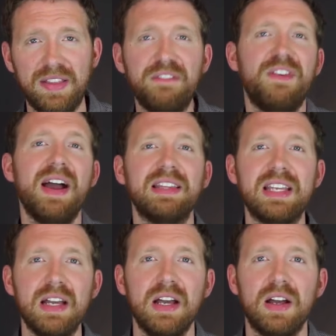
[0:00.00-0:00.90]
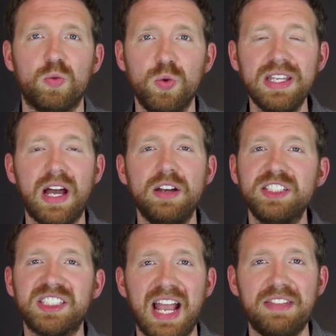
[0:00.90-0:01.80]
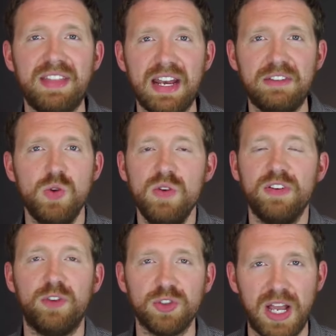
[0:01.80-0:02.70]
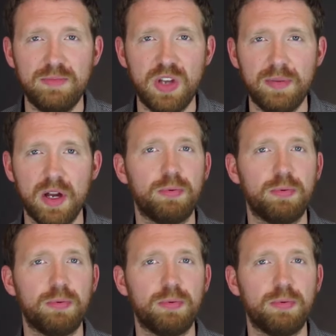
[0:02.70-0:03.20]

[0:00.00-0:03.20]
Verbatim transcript: And then finally, really understand that if you have a full-time job,